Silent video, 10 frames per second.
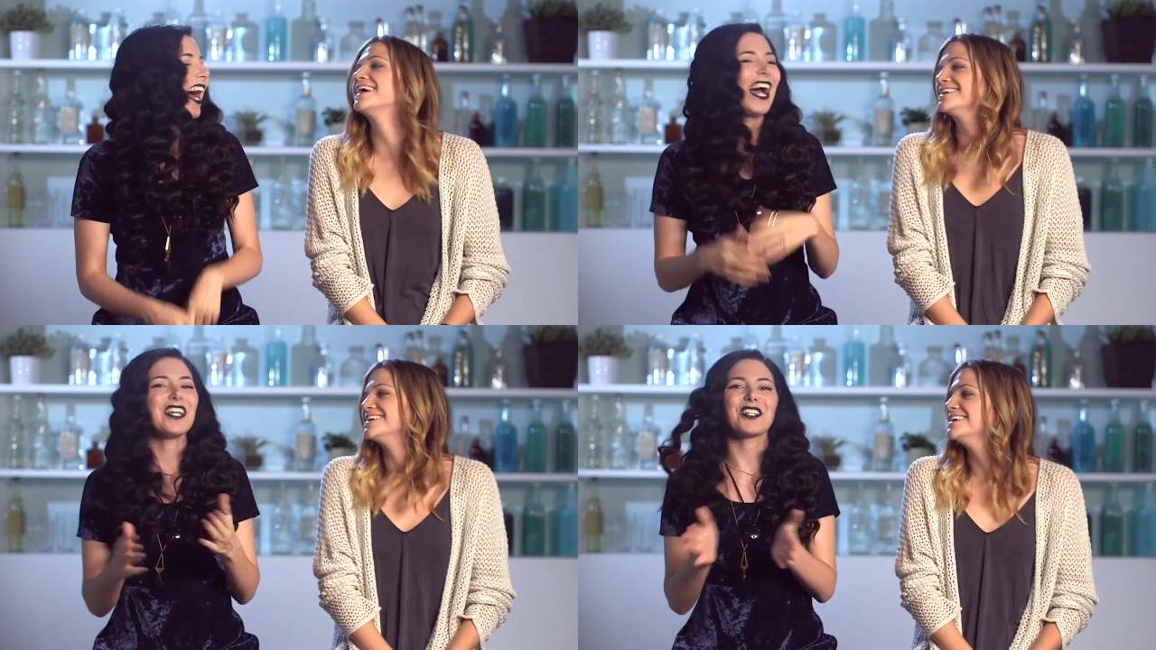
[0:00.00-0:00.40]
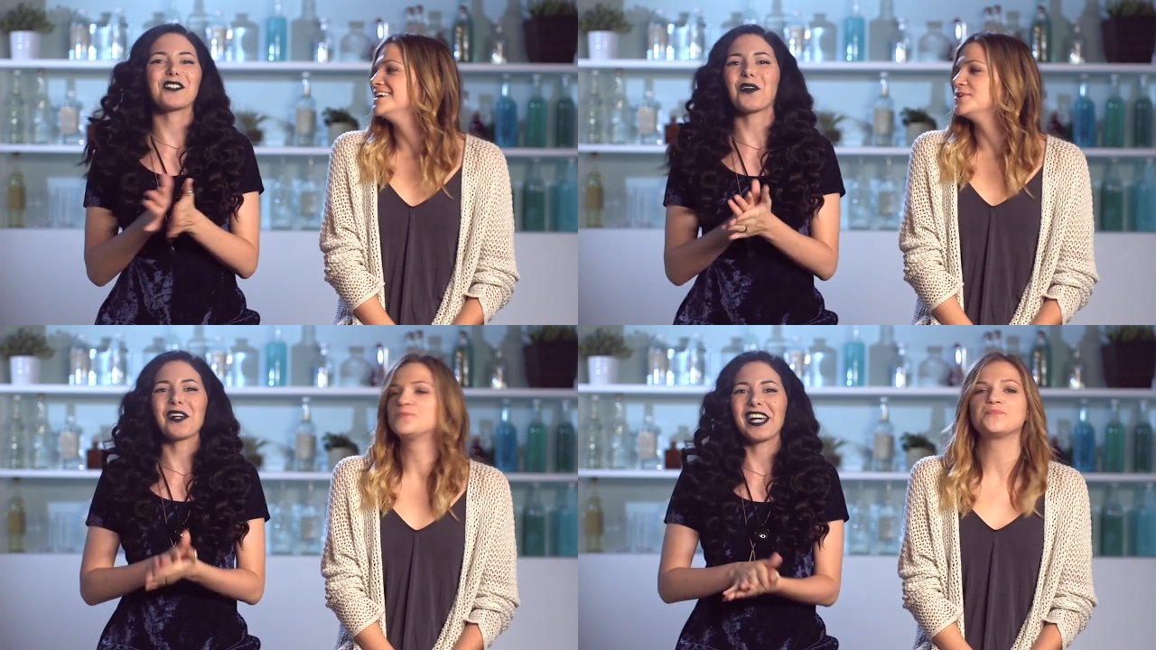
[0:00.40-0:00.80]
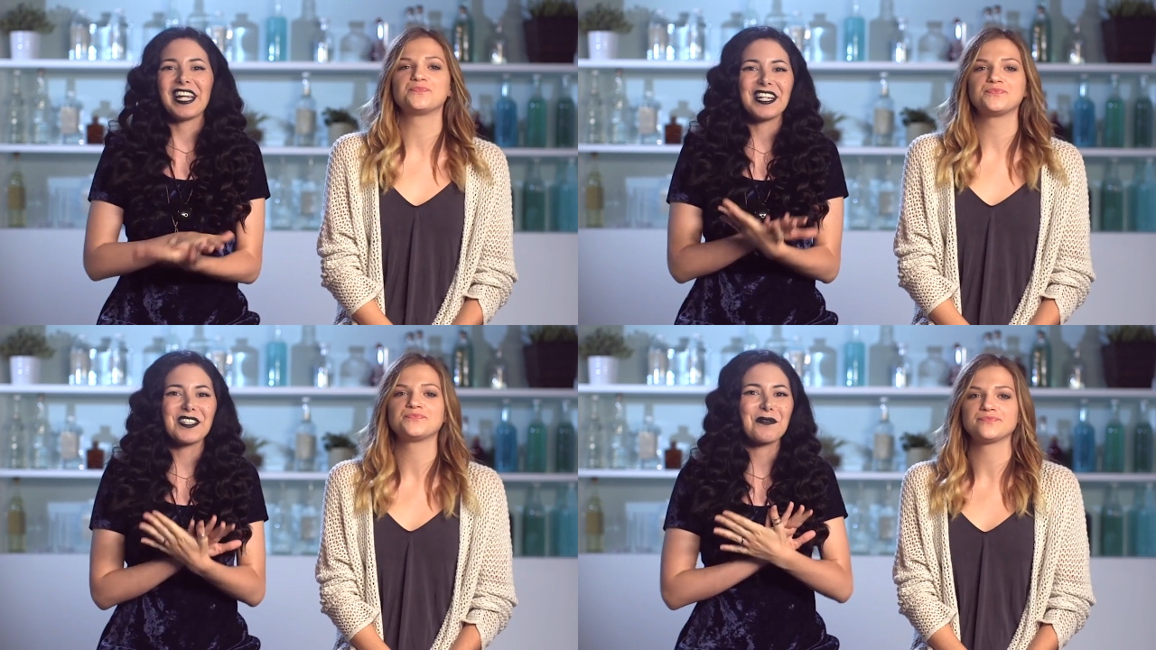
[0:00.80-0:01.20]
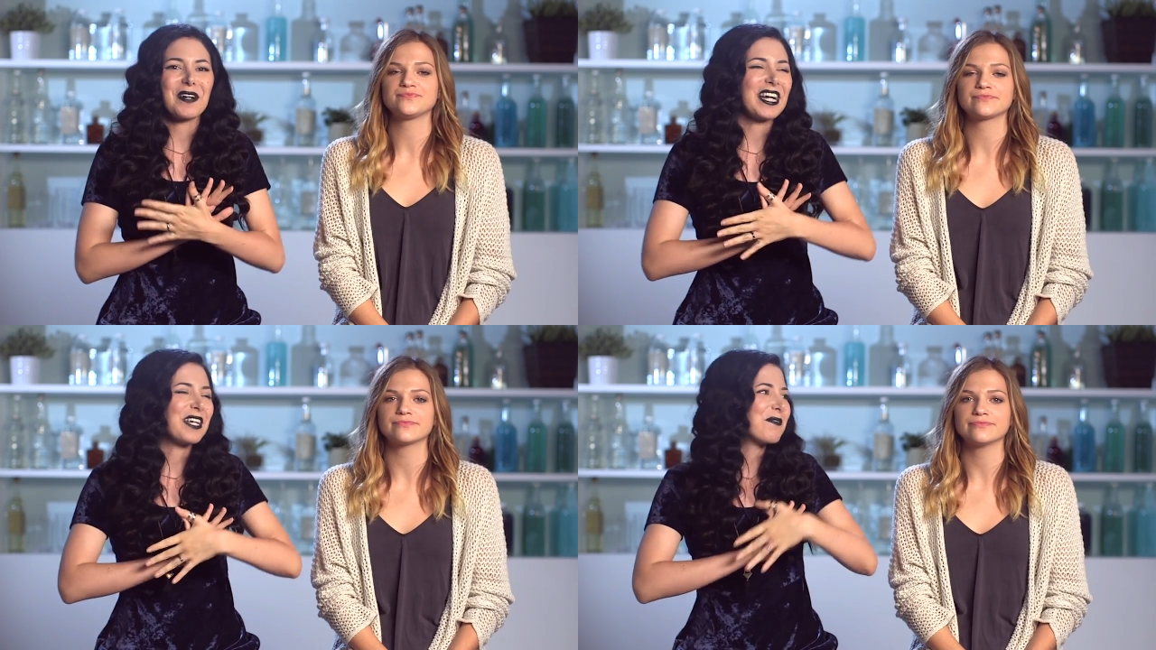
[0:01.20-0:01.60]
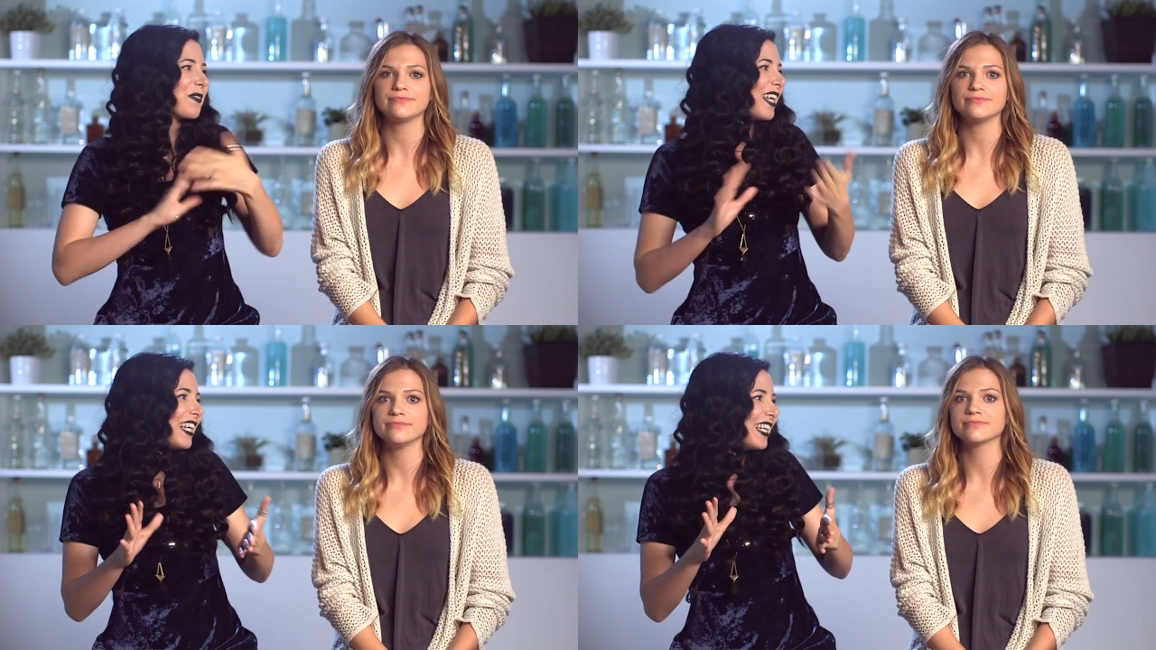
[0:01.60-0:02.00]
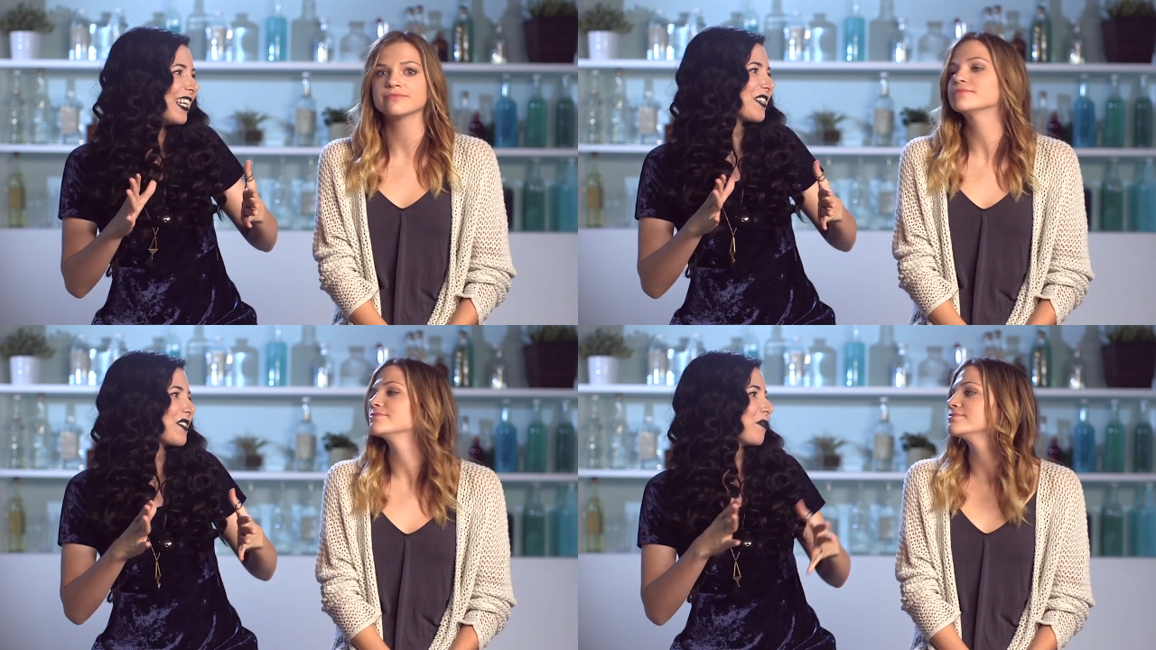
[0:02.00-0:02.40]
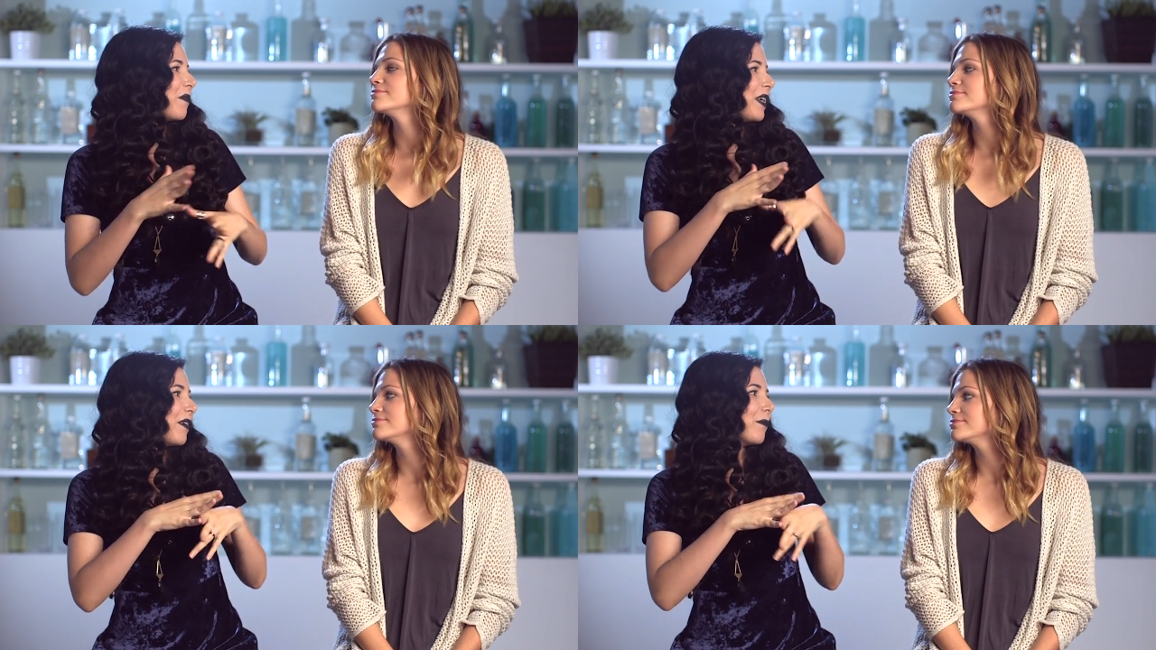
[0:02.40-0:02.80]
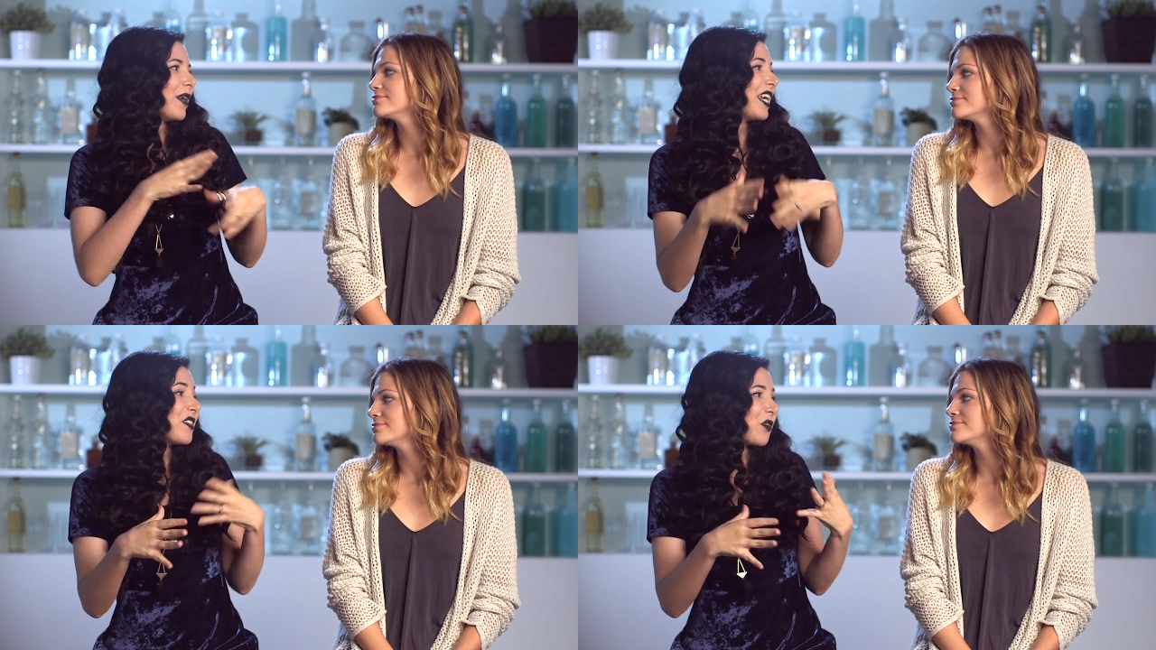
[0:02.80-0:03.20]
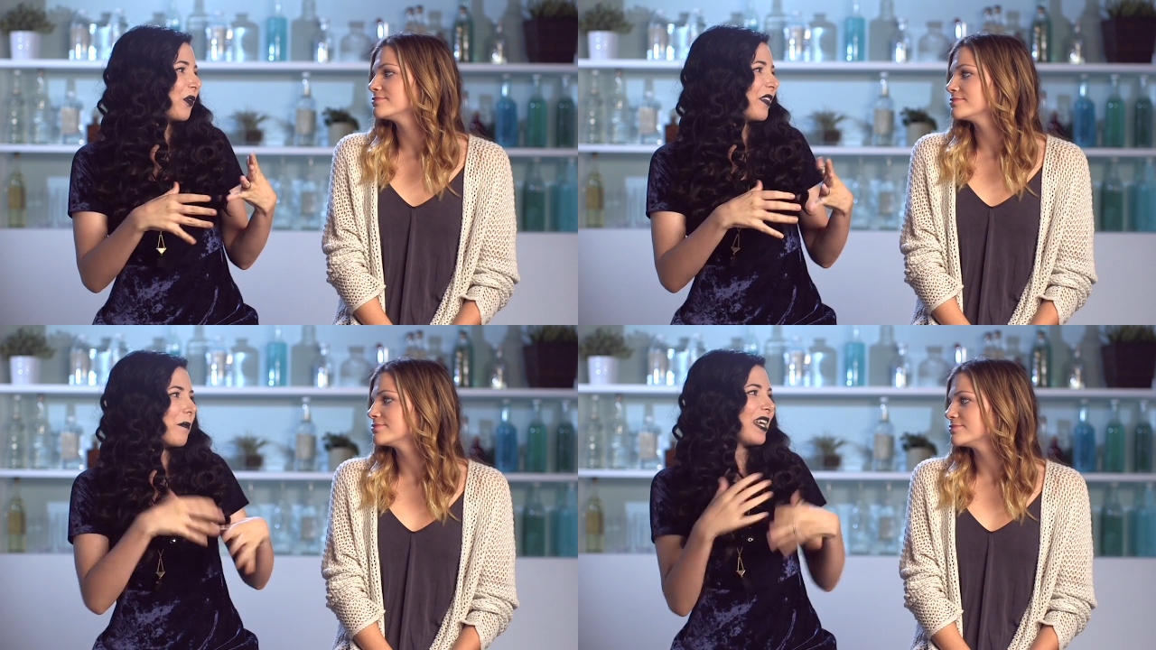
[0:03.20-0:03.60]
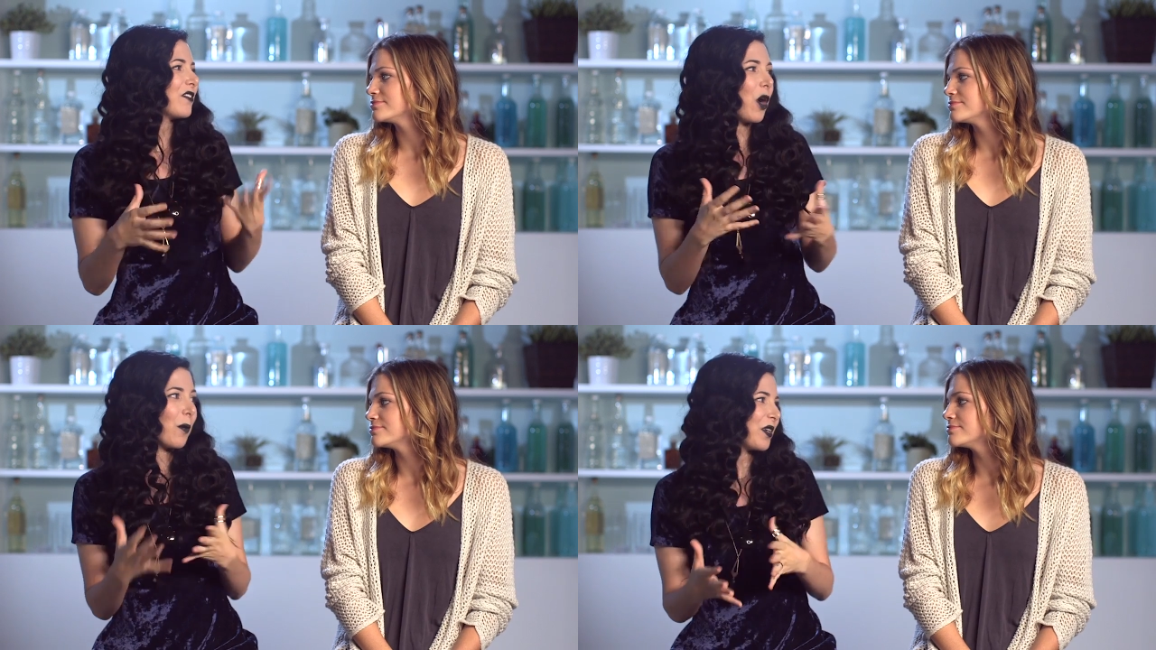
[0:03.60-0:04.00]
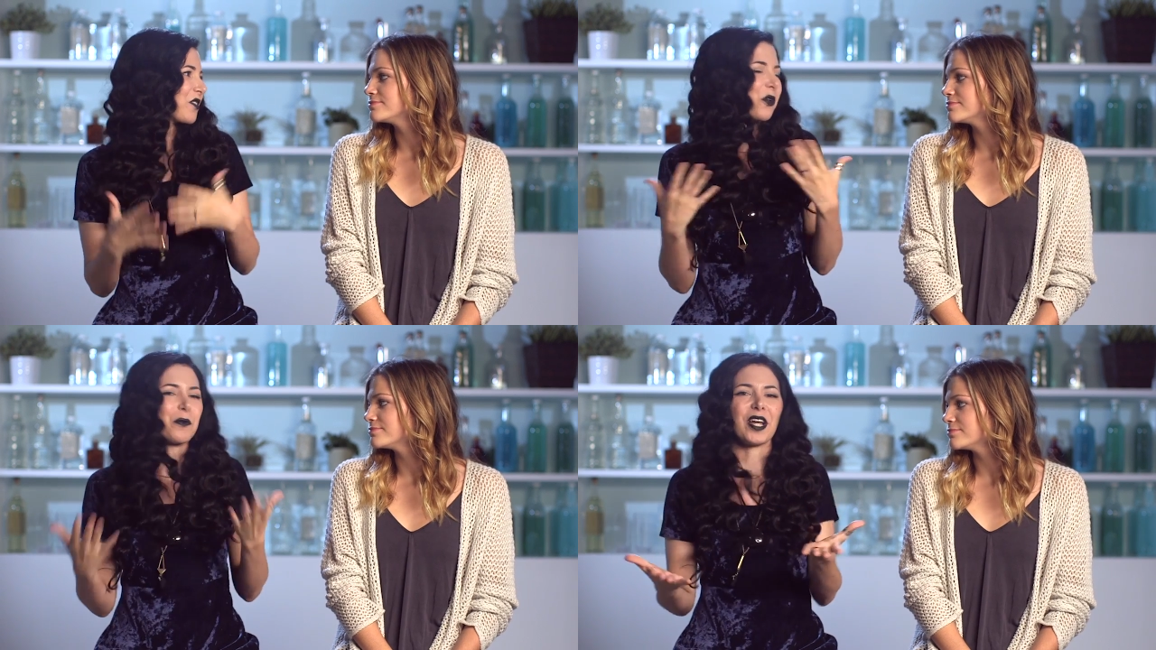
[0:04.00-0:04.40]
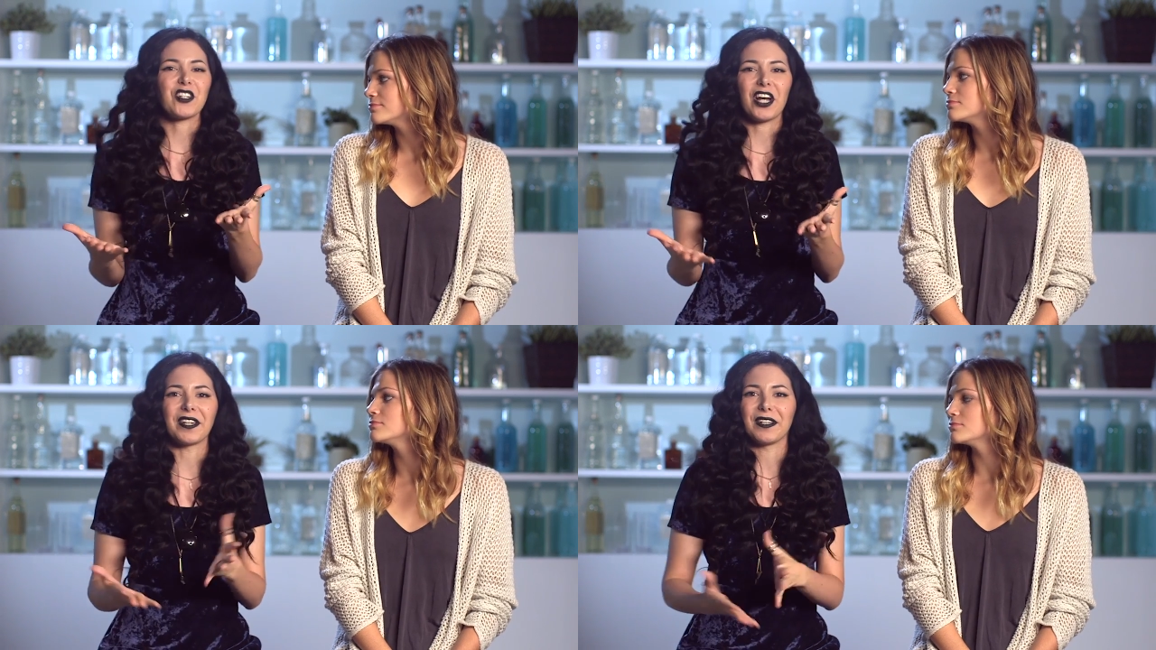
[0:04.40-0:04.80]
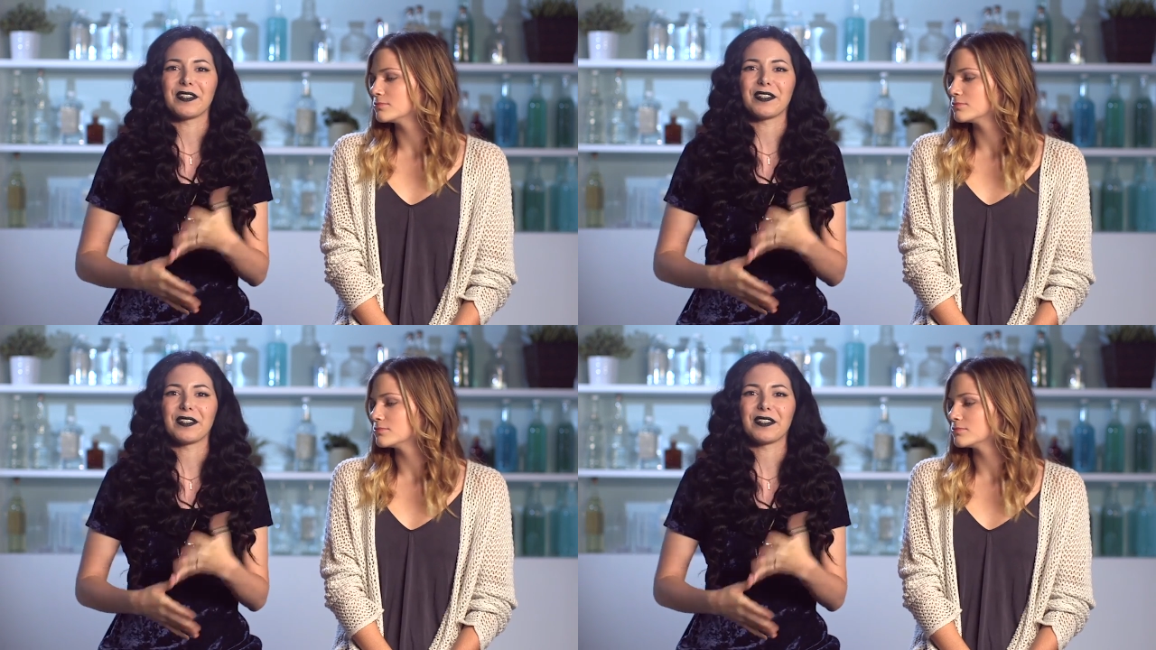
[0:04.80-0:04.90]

Speaker 1: I just organized my playlist based on the main topics on my channel.